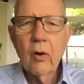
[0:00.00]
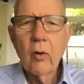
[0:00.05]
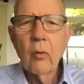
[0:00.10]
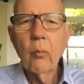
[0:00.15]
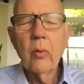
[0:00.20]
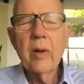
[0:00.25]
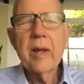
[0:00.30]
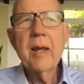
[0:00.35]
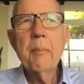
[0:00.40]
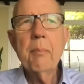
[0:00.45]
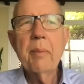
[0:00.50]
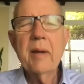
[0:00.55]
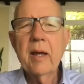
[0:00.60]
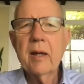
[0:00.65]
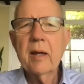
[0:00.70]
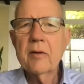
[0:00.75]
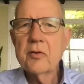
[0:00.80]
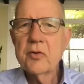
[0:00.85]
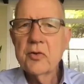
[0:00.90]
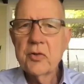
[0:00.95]
Are we
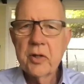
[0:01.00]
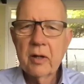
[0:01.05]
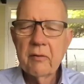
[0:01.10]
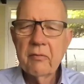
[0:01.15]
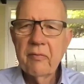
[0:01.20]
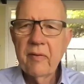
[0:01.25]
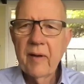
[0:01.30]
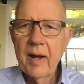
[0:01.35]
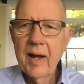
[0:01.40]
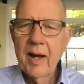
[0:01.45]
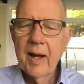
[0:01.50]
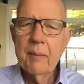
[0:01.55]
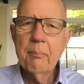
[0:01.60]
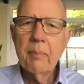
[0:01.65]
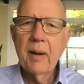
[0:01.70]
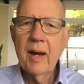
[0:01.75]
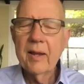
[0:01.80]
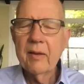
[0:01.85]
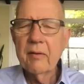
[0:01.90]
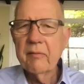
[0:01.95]
being
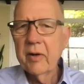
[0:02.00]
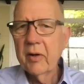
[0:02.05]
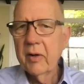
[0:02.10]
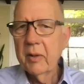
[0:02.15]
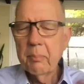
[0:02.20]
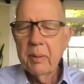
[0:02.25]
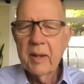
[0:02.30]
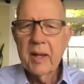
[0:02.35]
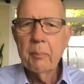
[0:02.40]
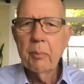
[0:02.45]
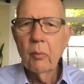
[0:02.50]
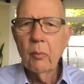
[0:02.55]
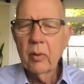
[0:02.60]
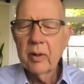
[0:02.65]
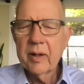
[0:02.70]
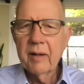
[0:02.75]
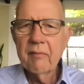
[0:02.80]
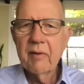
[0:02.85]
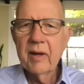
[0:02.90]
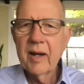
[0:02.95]
shitified by the very people
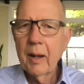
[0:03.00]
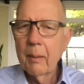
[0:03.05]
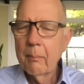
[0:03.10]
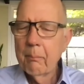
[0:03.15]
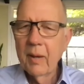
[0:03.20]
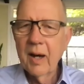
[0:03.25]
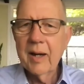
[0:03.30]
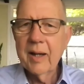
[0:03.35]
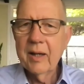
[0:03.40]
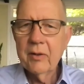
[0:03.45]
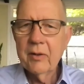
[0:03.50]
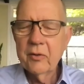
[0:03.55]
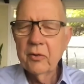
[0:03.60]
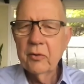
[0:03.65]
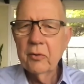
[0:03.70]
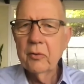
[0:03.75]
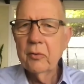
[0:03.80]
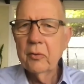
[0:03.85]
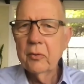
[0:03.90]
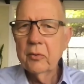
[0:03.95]
we're giving our money
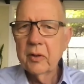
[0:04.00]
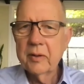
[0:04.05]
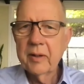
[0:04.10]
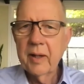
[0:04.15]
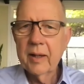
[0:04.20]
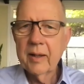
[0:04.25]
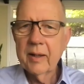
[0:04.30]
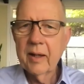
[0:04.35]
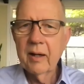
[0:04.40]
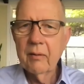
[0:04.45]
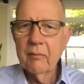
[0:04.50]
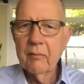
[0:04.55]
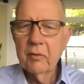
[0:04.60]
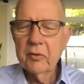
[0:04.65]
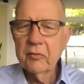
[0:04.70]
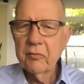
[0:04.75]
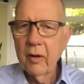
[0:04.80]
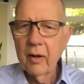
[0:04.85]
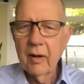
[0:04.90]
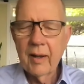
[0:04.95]
to to take care of
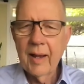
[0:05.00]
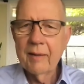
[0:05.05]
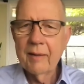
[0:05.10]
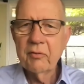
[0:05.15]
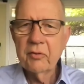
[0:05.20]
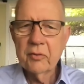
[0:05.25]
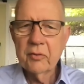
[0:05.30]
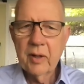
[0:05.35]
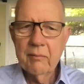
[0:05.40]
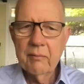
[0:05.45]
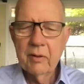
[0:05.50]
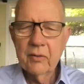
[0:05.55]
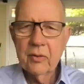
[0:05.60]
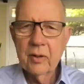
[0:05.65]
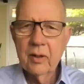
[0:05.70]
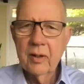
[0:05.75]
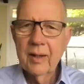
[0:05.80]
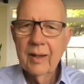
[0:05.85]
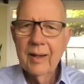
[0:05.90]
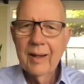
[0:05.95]
us for our life
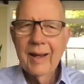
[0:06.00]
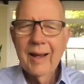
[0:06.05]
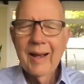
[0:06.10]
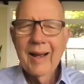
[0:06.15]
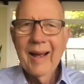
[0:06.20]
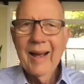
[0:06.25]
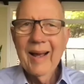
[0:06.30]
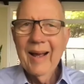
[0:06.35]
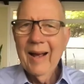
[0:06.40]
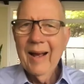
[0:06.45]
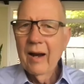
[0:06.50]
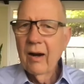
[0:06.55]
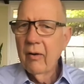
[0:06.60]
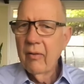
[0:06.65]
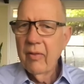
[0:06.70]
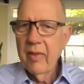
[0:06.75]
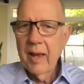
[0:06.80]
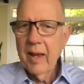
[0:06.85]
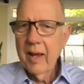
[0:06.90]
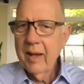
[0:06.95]
savings?
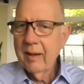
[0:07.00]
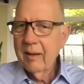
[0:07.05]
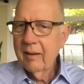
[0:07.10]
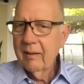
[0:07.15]
Are they?